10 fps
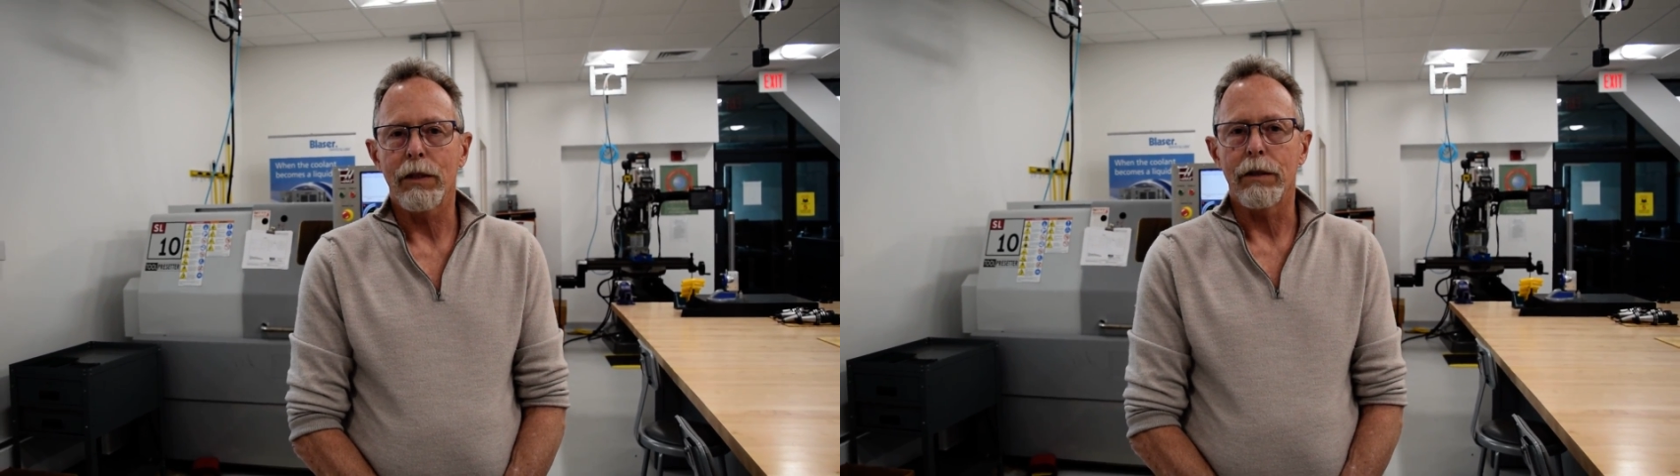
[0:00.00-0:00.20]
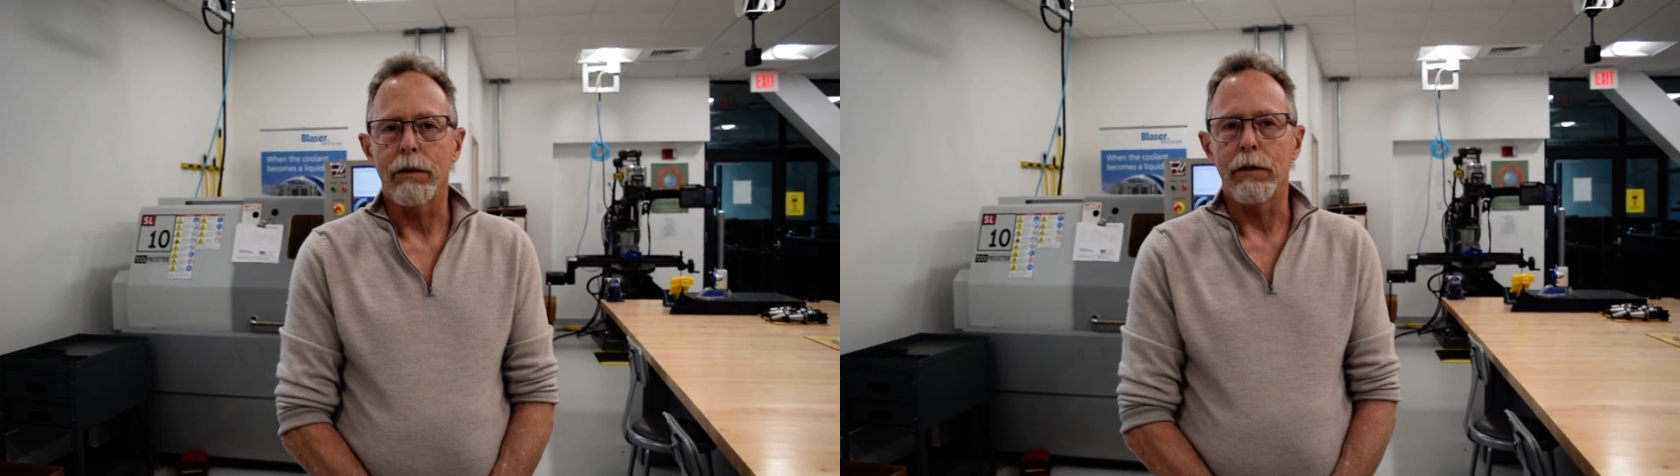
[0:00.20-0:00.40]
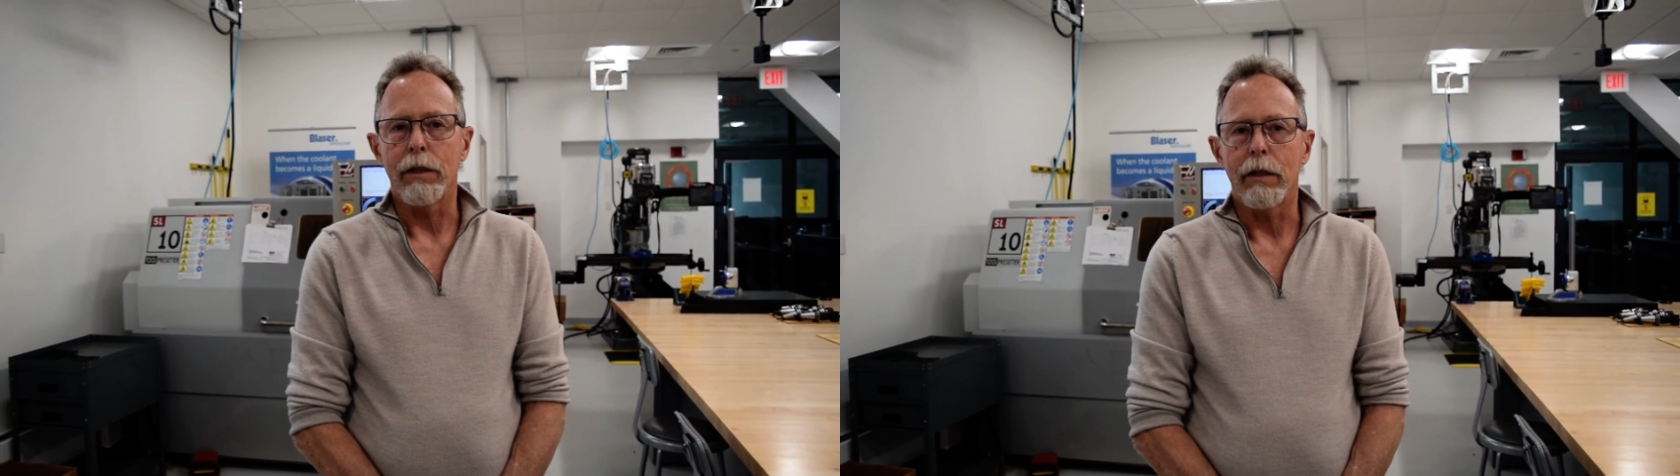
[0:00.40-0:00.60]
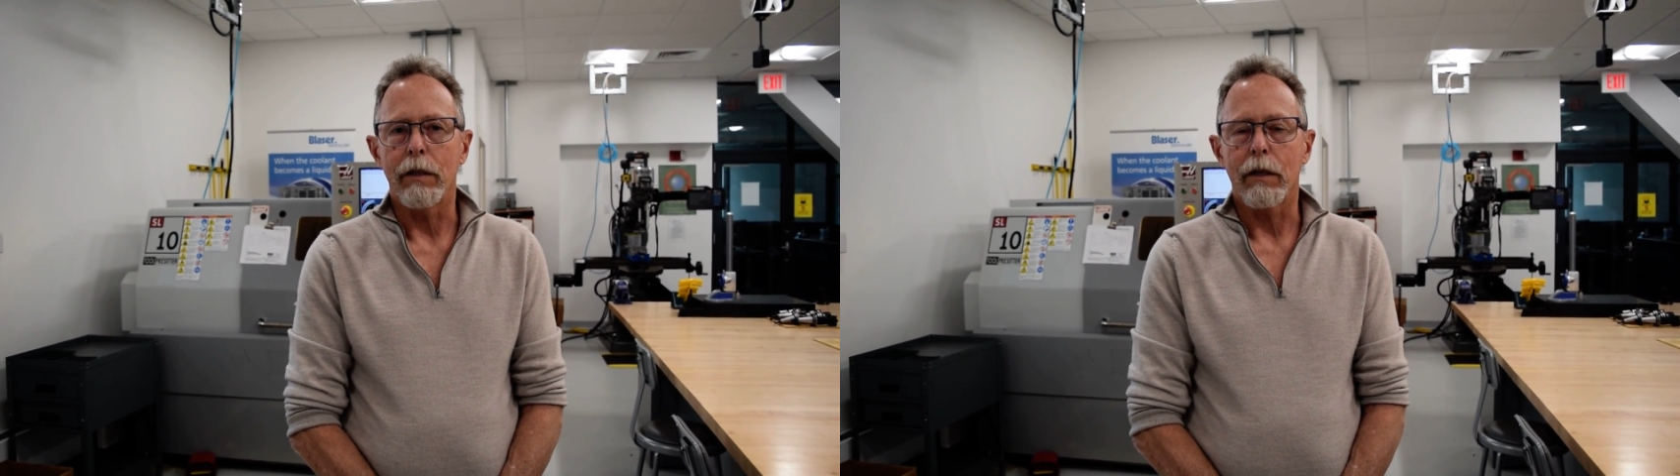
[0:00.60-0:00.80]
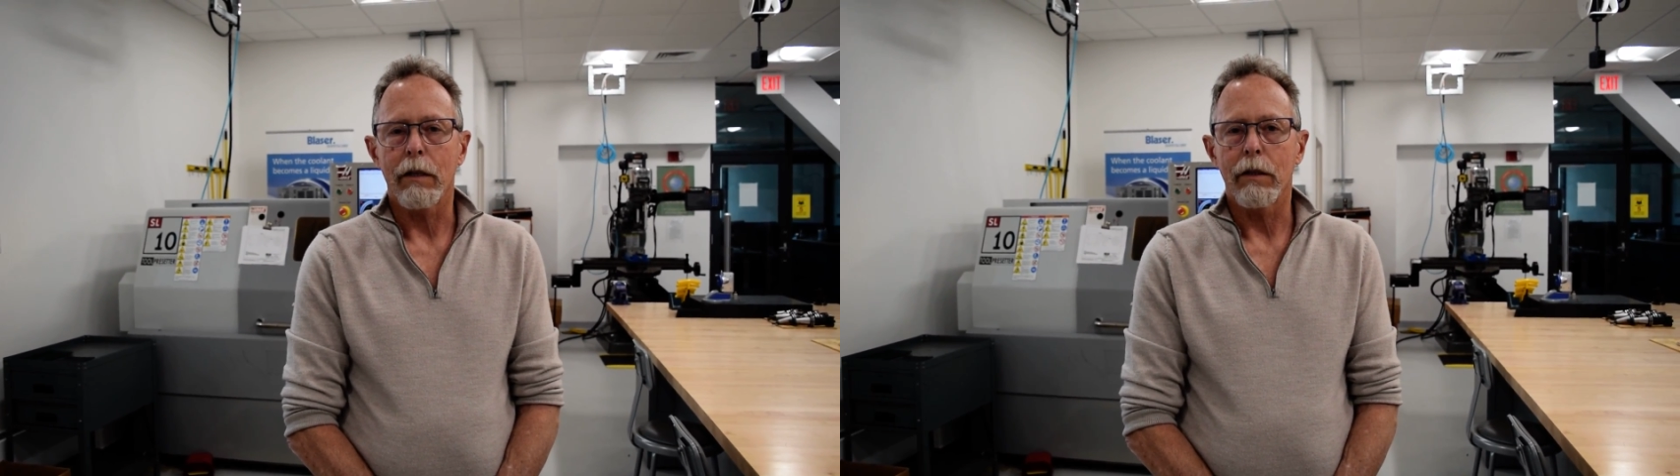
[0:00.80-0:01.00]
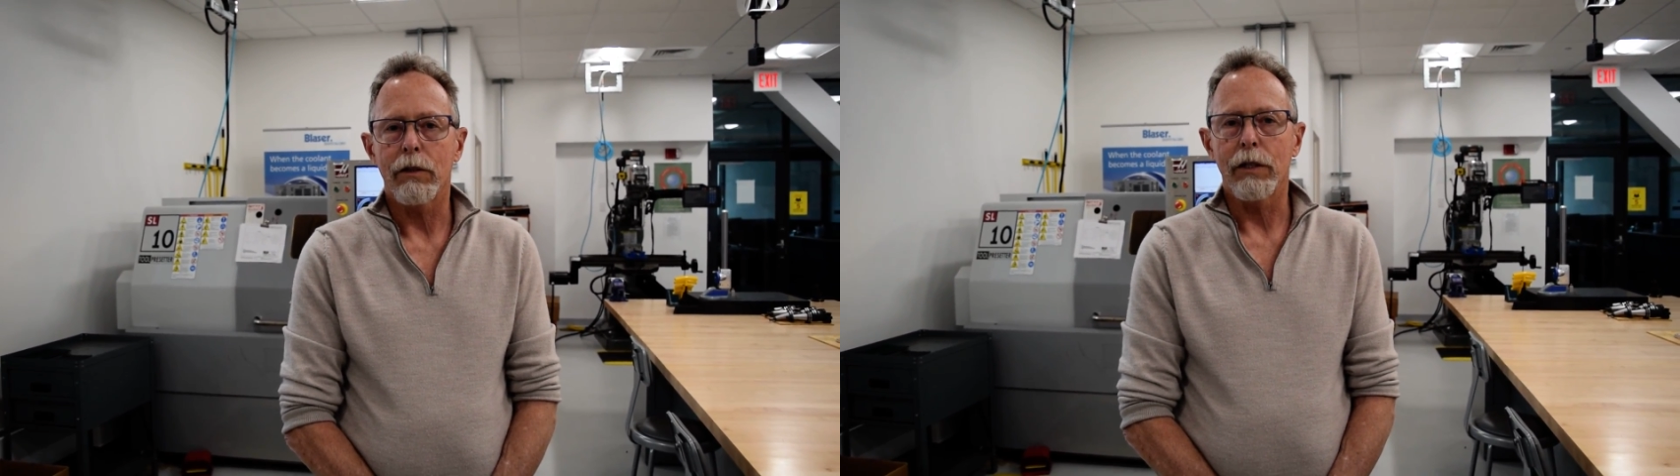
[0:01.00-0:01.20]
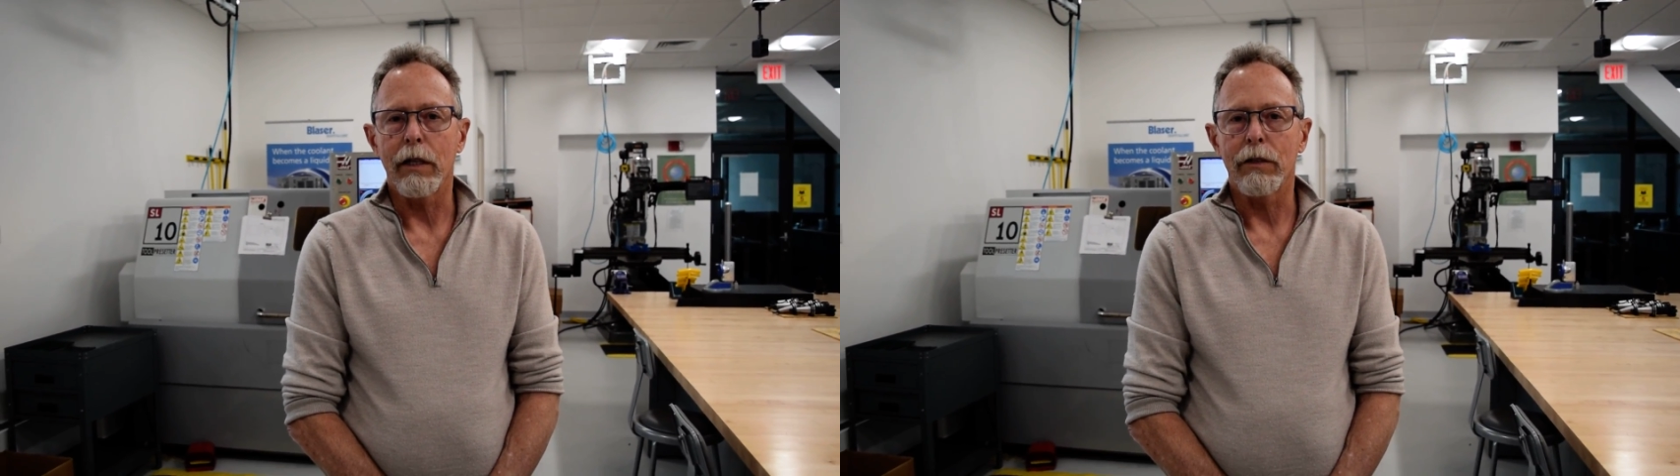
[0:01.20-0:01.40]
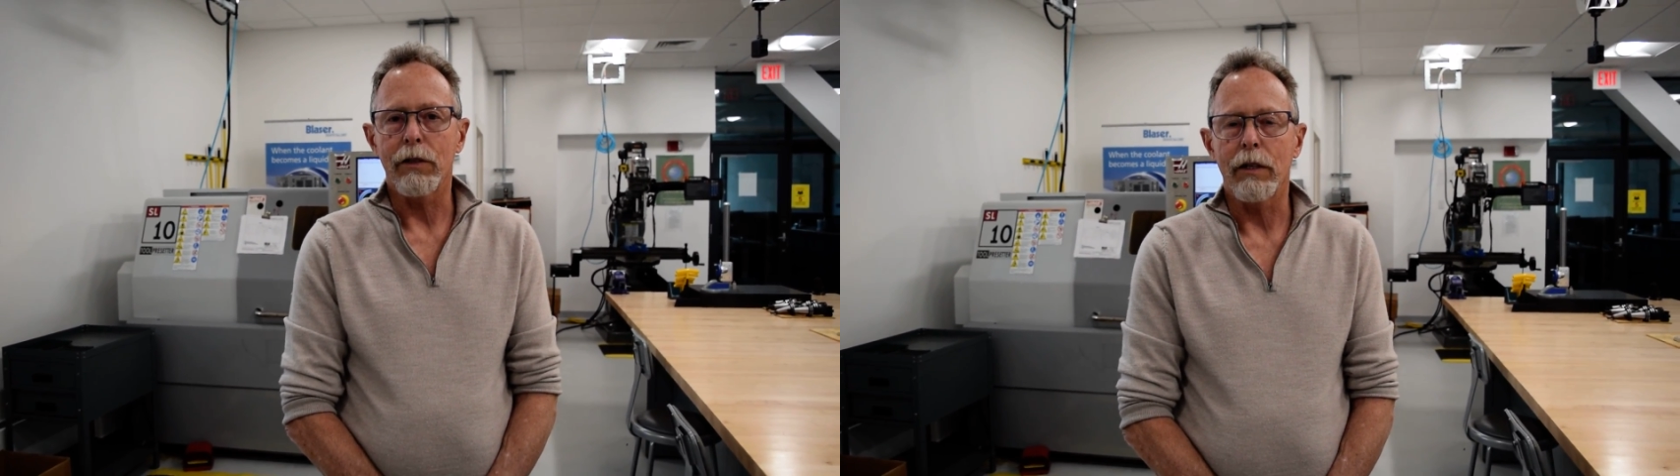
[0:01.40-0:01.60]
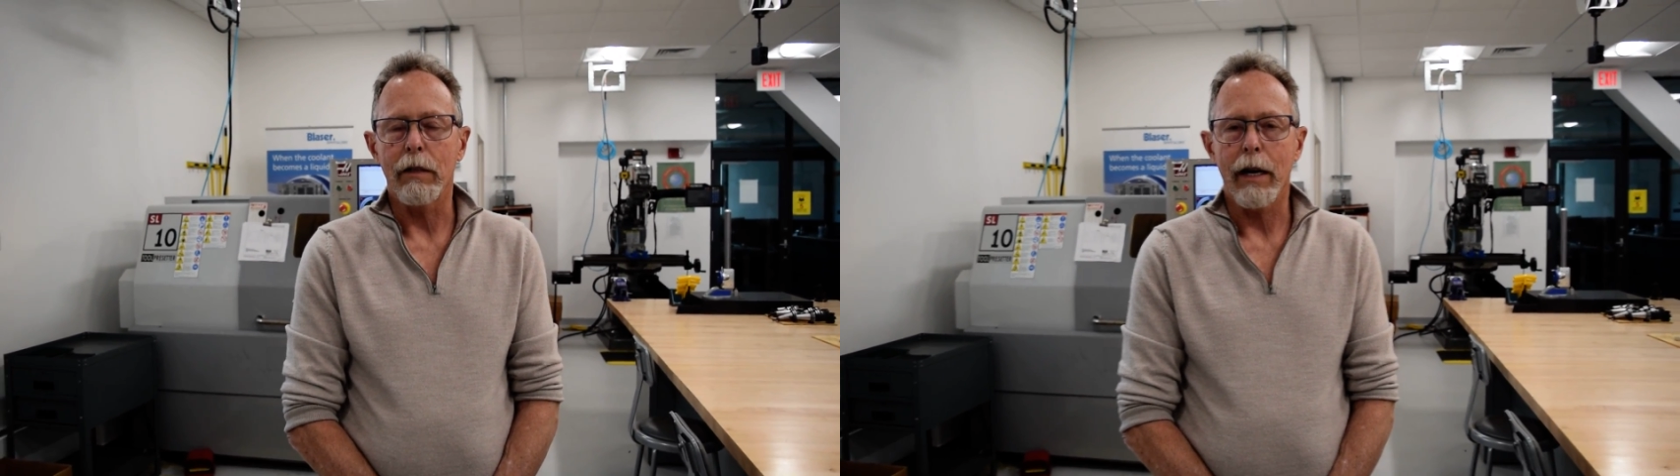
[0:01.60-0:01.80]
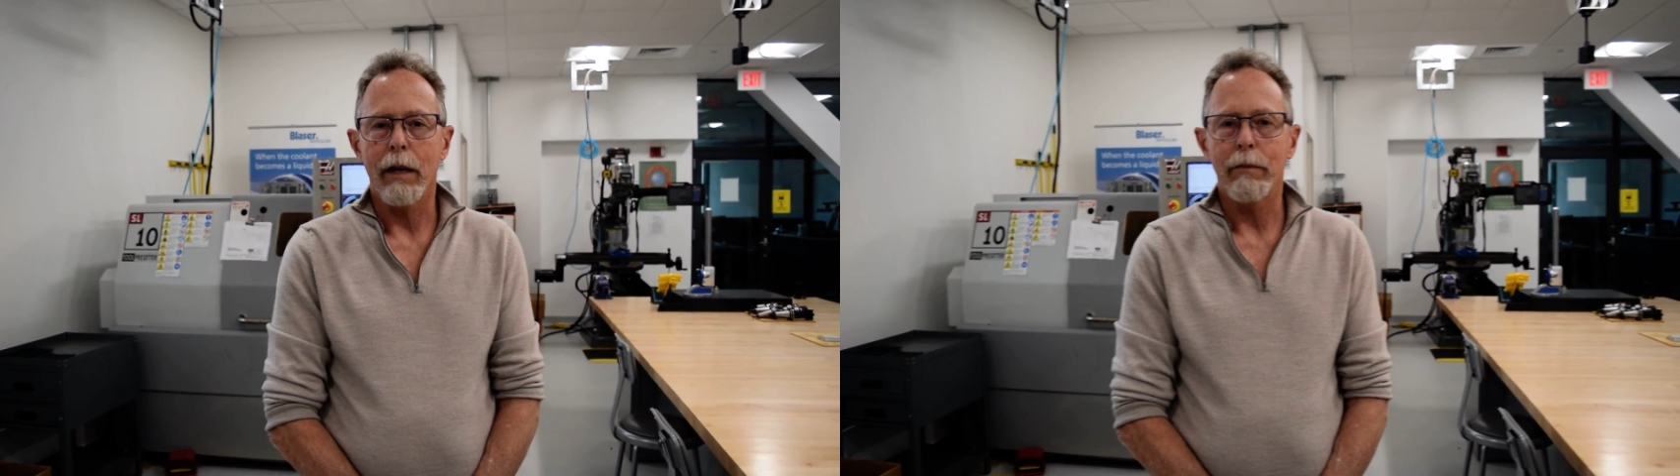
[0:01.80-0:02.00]
the CNC
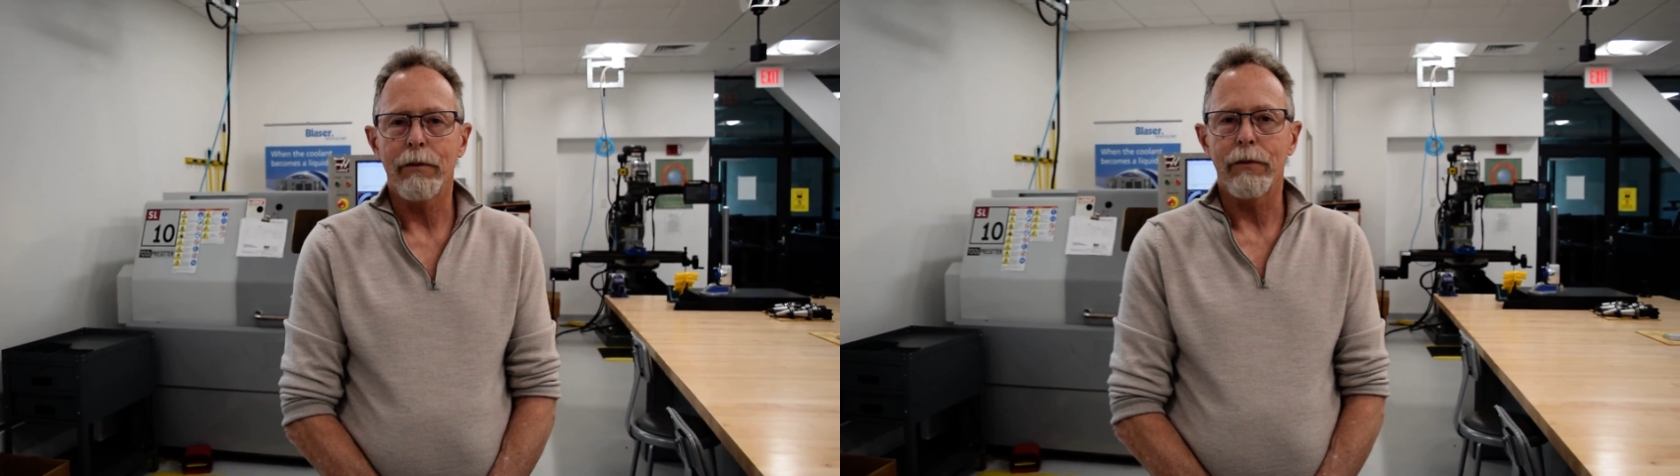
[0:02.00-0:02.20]
Lab